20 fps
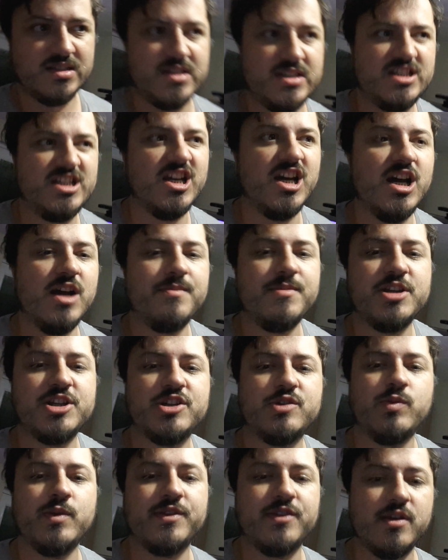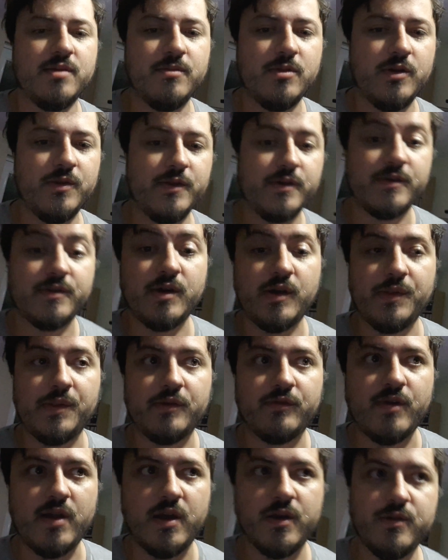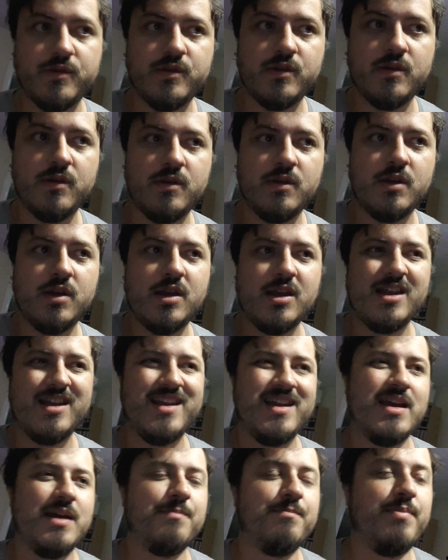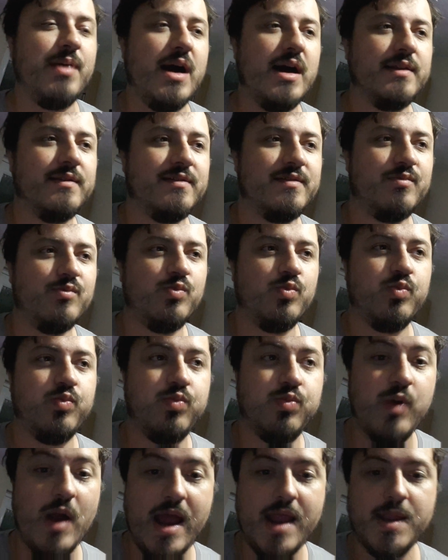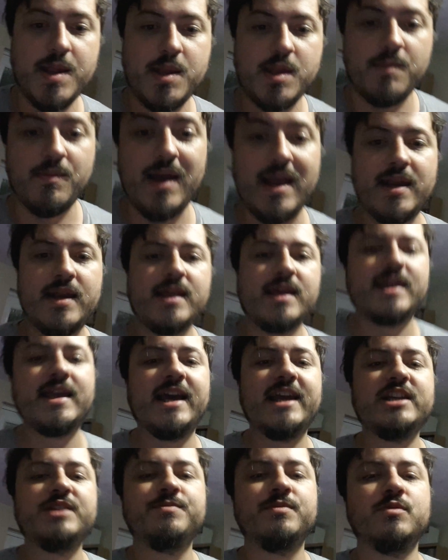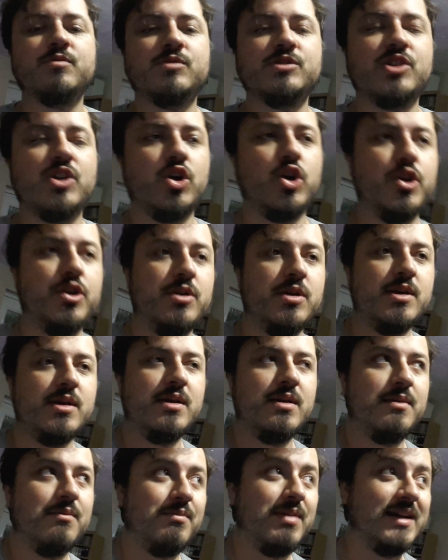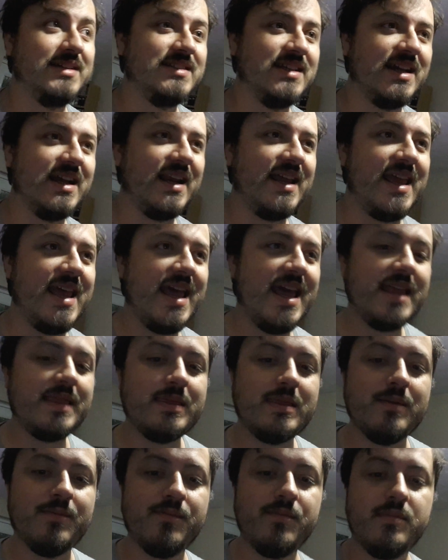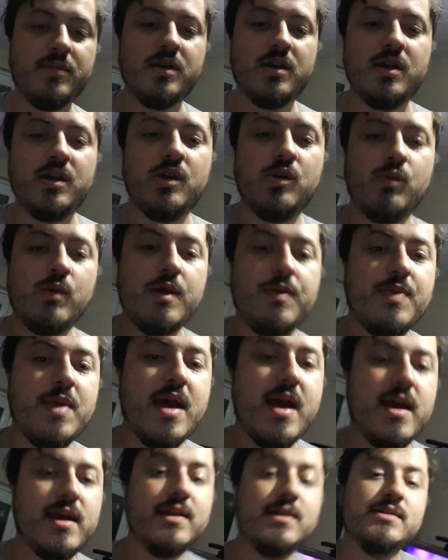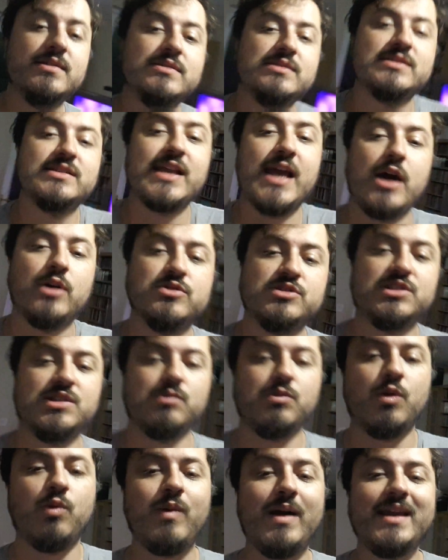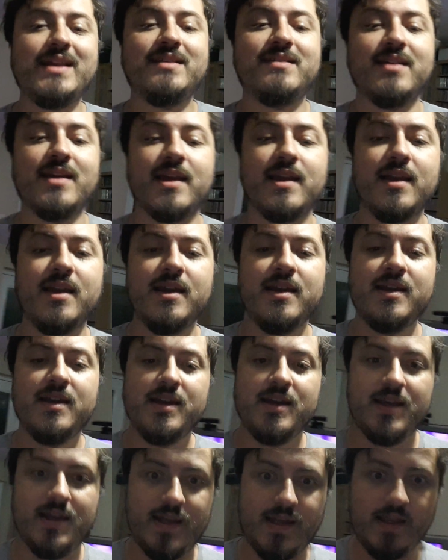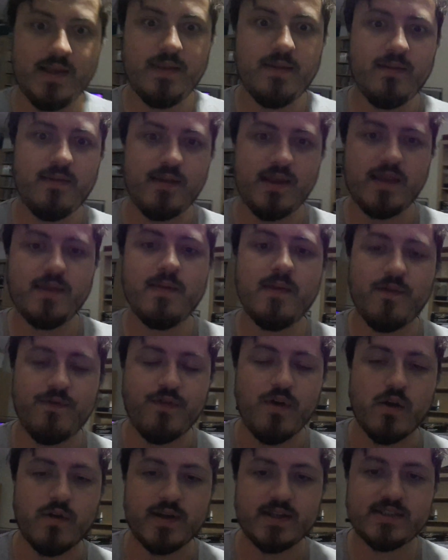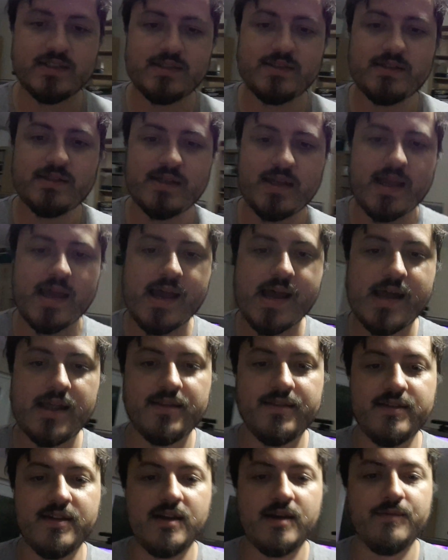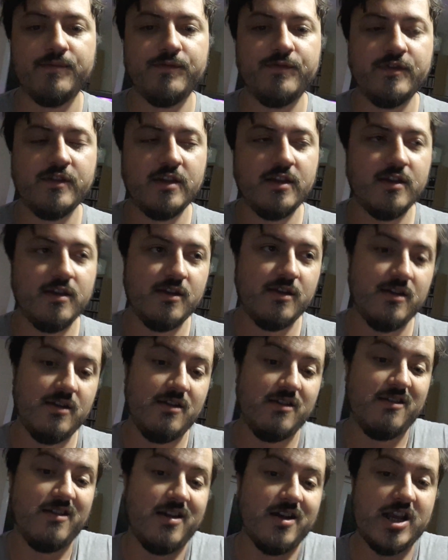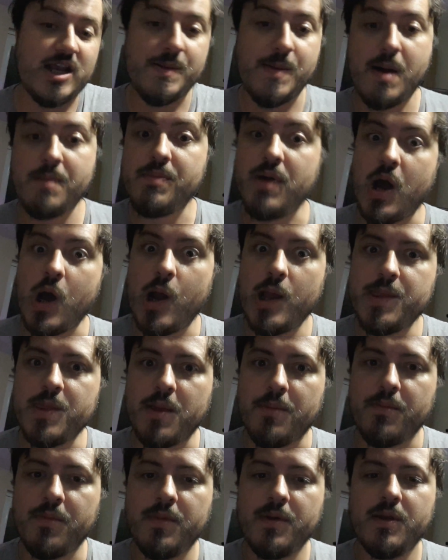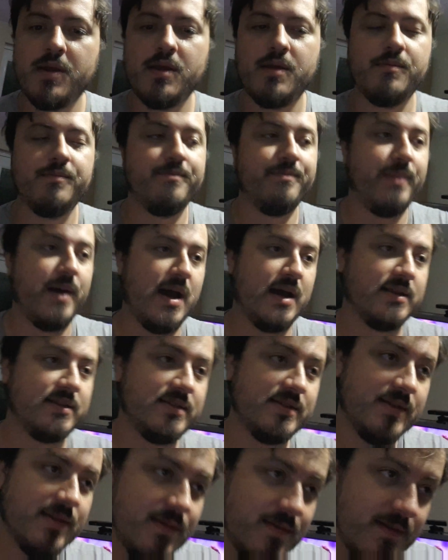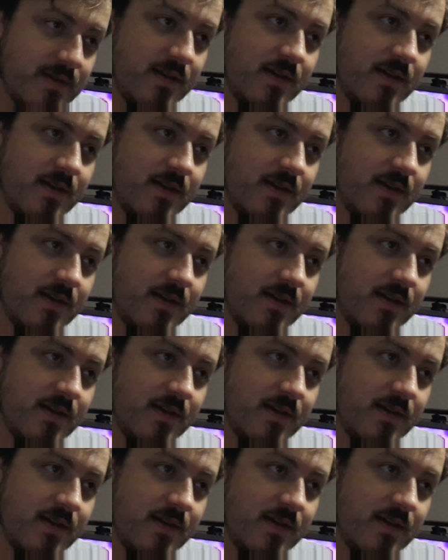skirmished with them on the road, but when the main engagement was on, basically hit them with their hidden scouts that were waiting in the forests, and come up behind them. But